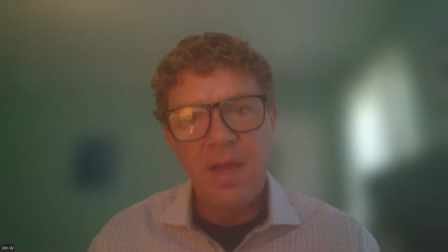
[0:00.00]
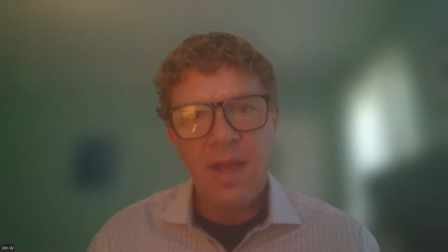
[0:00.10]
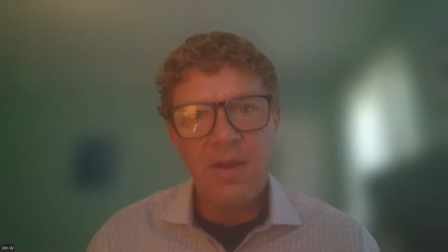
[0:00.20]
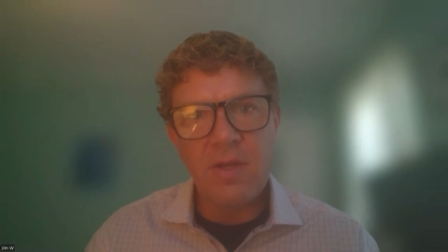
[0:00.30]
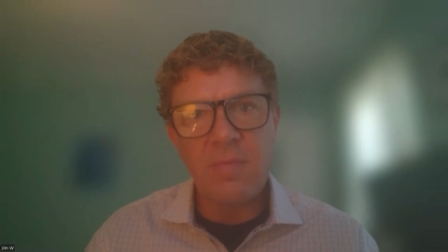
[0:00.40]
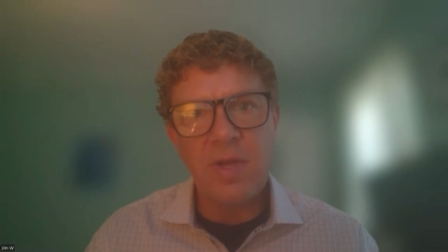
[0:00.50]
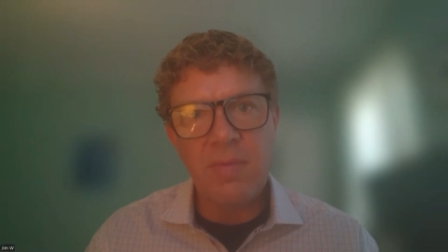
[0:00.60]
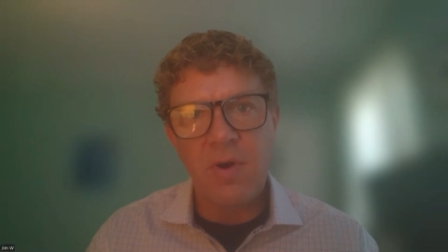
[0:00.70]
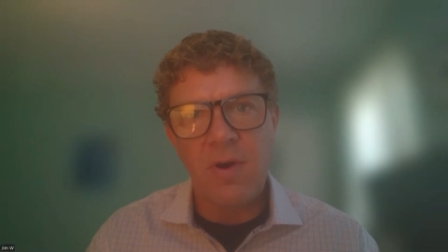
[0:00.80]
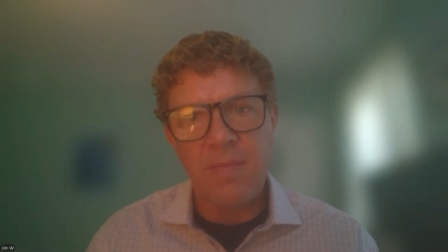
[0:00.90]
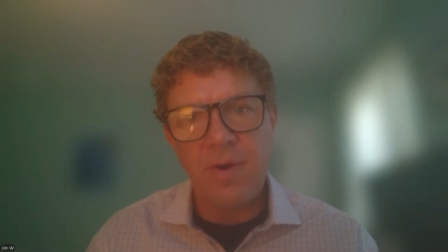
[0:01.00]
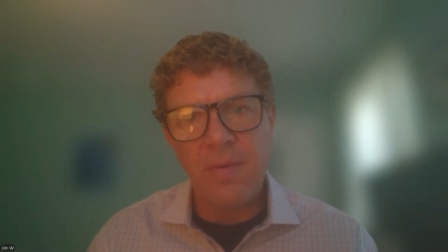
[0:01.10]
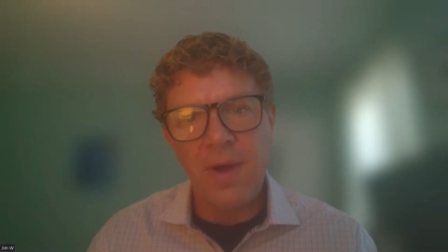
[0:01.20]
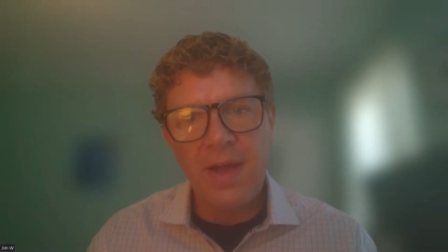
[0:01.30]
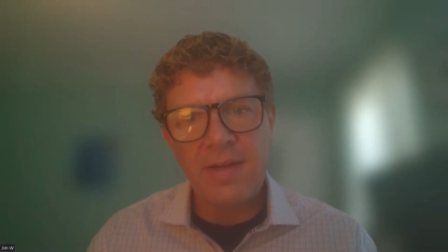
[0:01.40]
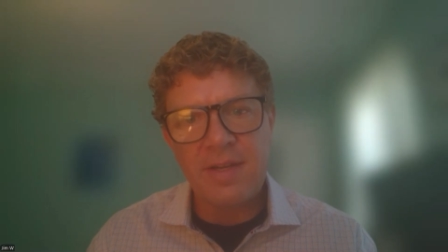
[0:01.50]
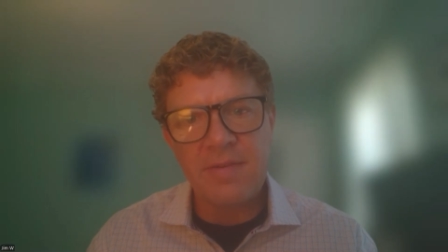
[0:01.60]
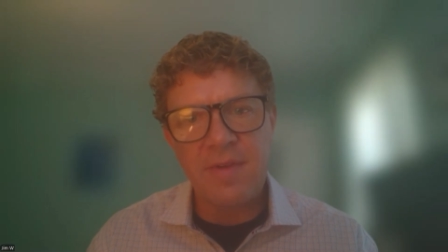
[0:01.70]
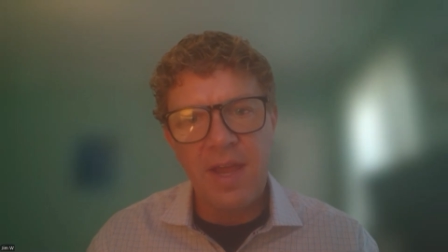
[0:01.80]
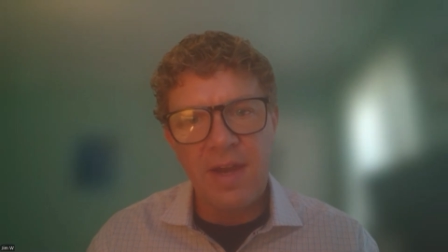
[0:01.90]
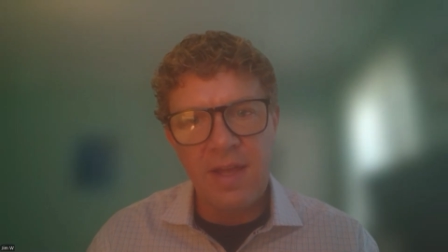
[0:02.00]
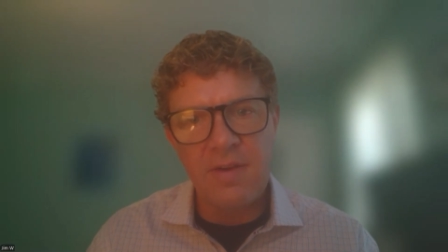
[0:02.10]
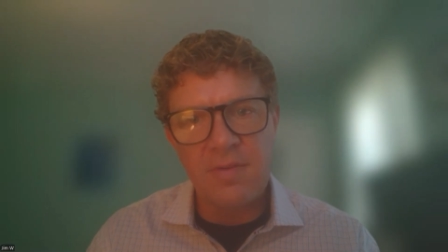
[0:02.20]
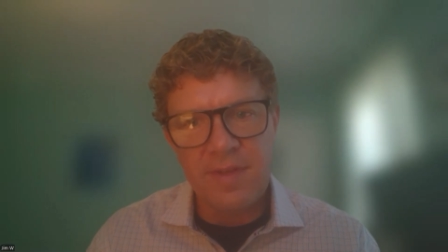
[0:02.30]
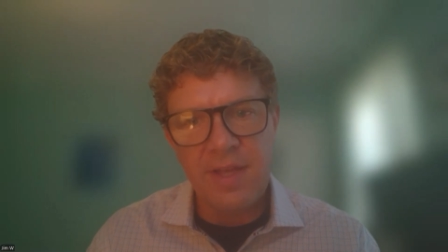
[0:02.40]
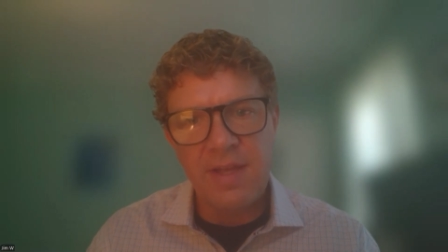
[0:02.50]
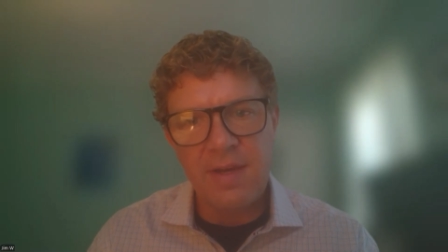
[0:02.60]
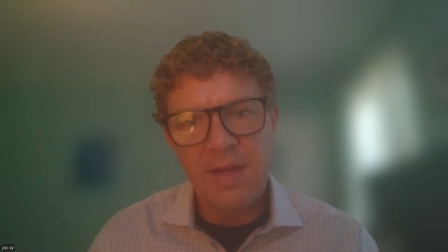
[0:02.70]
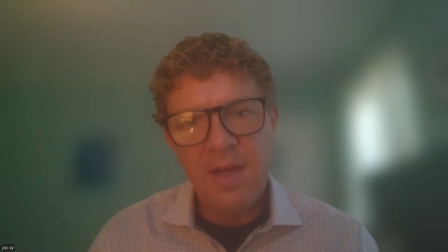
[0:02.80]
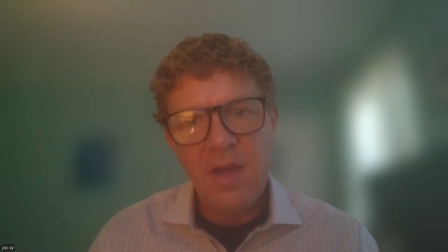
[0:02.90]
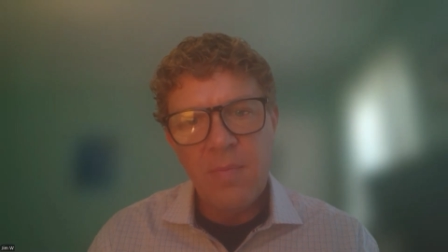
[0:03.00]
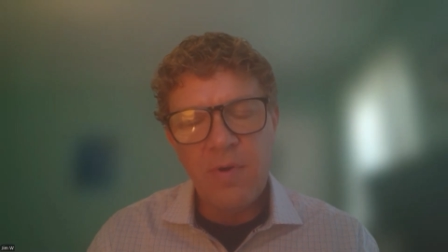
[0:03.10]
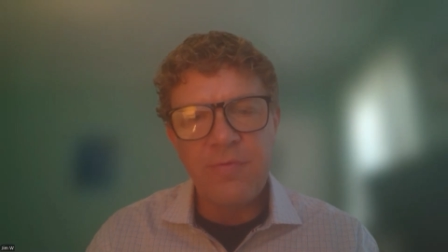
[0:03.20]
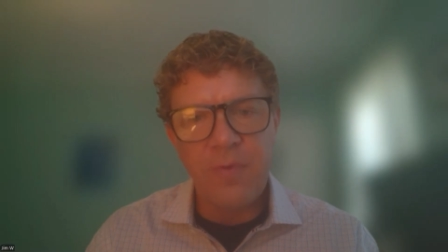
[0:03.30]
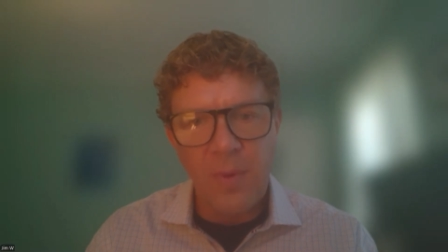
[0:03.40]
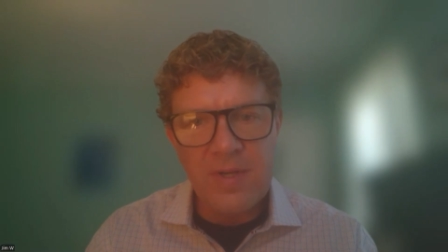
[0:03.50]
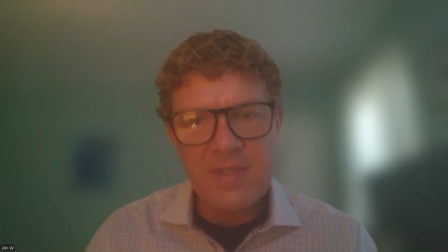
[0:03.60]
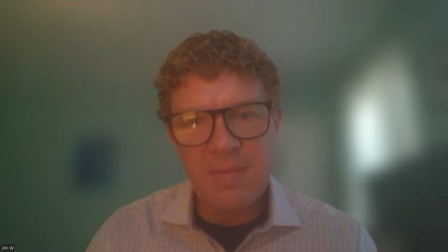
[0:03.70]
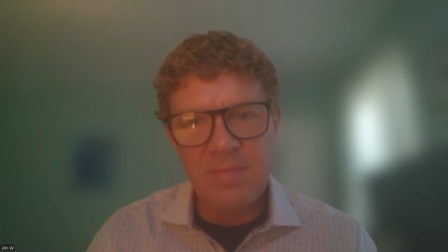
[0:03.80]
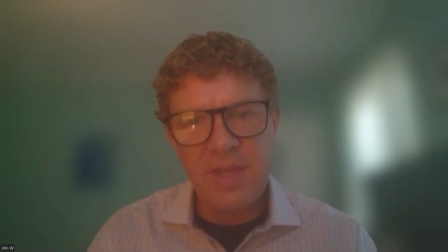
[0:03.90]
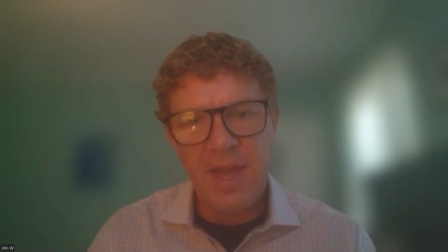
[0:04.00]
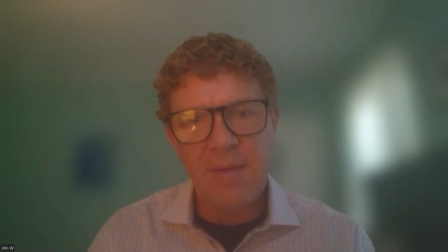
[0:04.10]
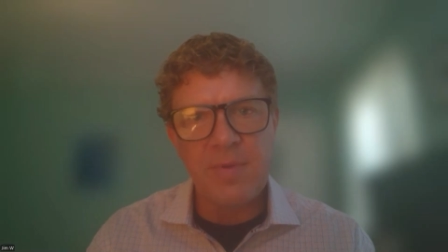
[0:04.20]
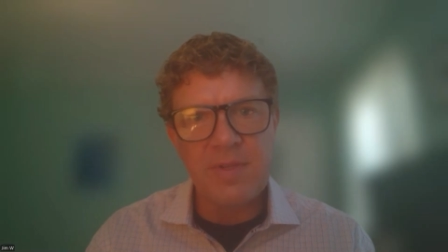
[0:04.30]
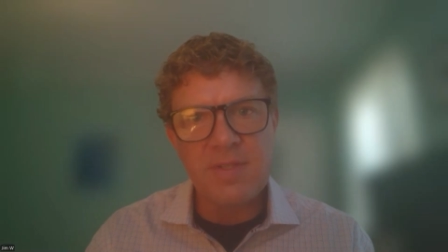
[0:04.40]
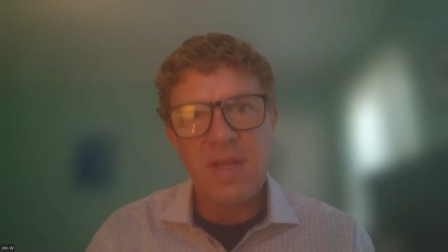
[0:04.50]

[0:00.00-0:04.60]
and you can be more proactive and intervene before something happens.